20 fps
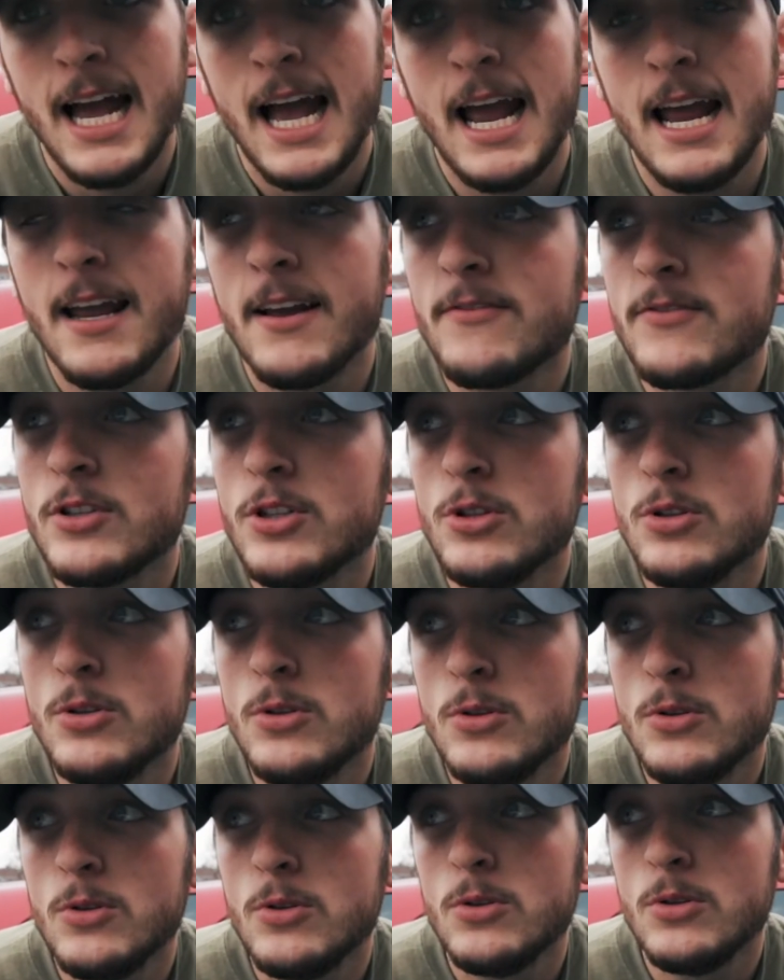I have
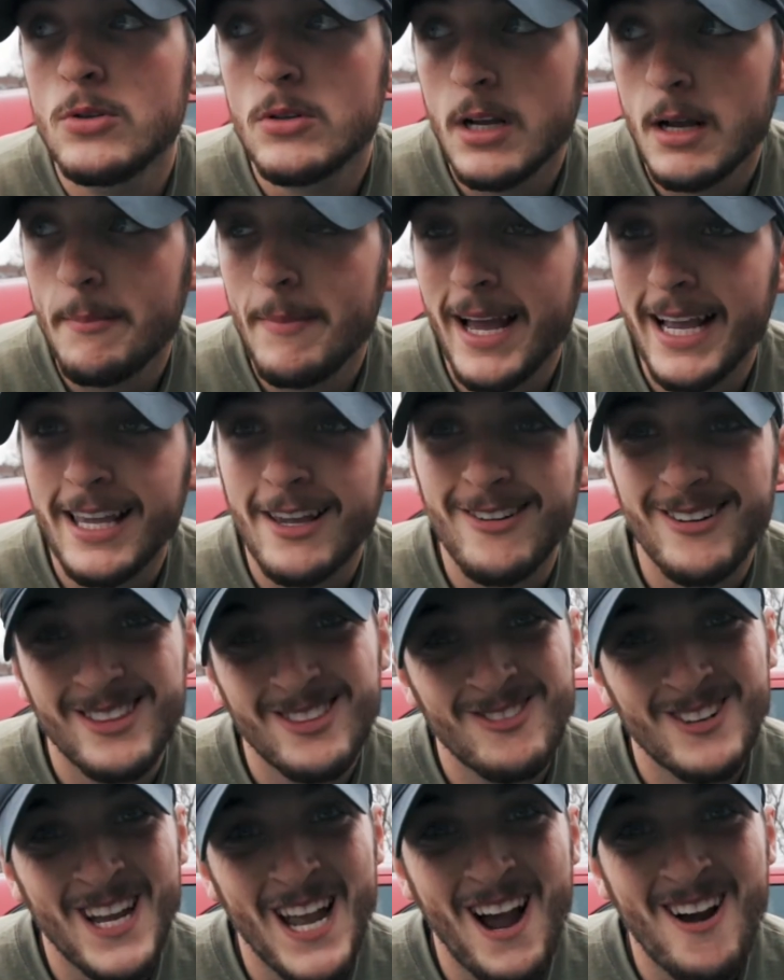to come back here in
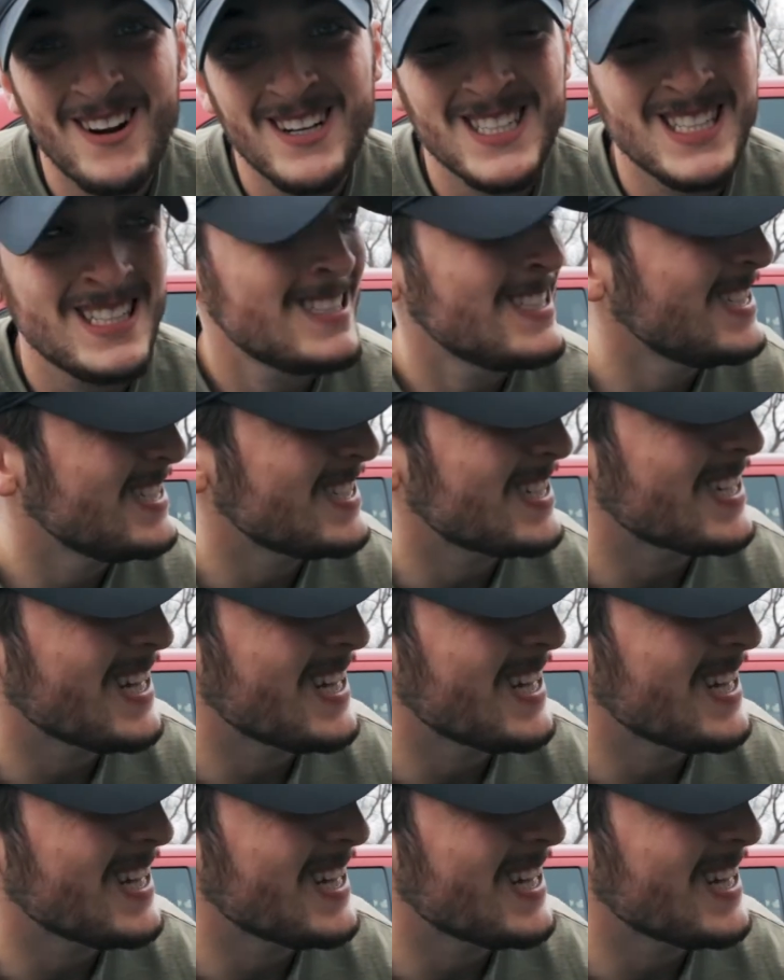3 hours and teach a